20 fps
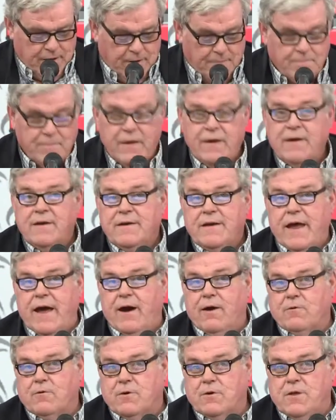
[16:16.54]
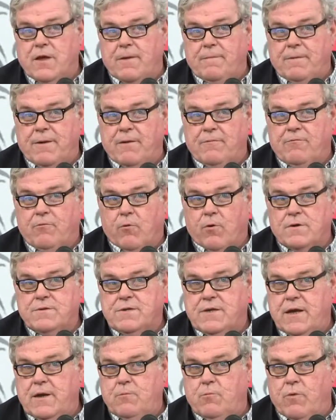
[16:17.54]
here. Now, could there be a
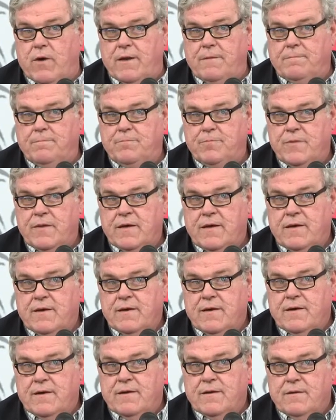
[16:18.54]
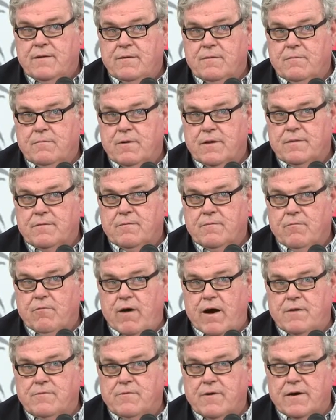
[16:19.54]
four-seat win with
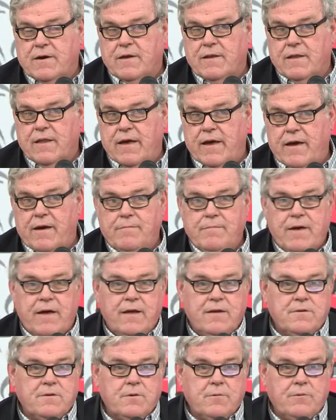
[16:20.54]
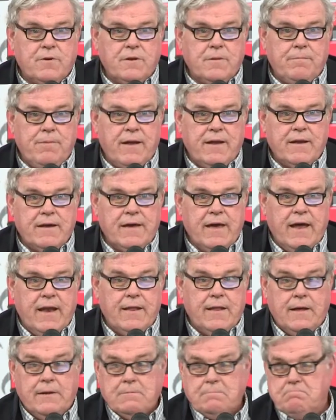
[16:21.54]
Roderick and Lamb and two independent
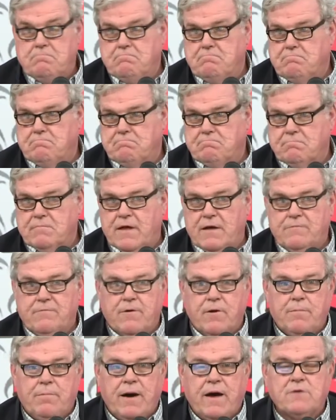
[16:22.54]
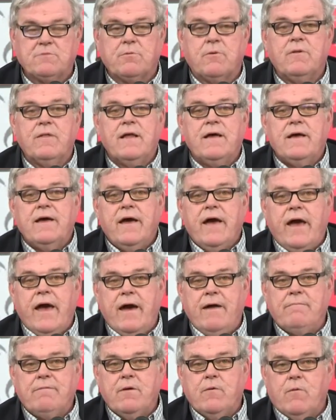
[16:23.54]
candidates? That's very possible.
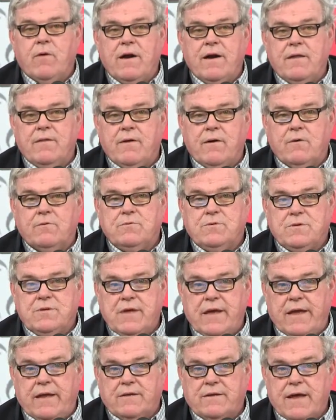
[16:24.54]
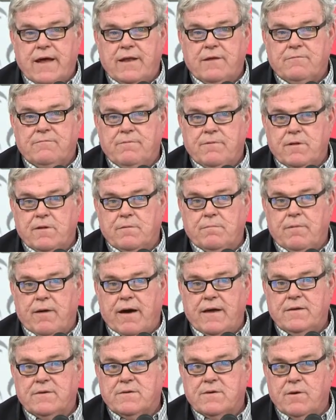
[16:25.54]
Every one of those seats that is filled
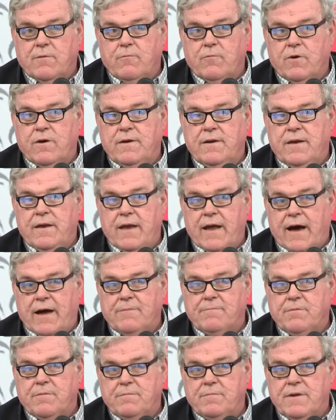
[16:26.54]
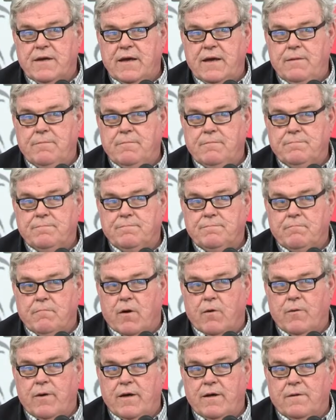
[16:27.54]
by someone not from Team
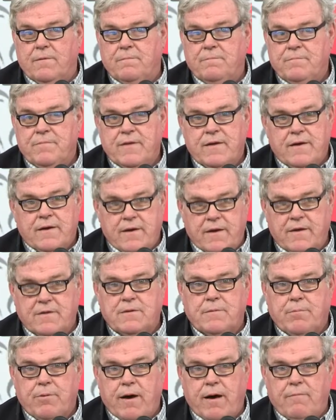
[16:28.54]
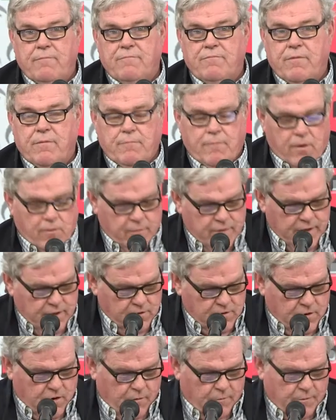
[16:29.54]
Mo Hill is a problem for Mo
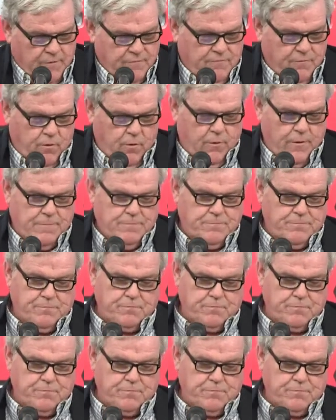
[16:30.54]
Hill going forward.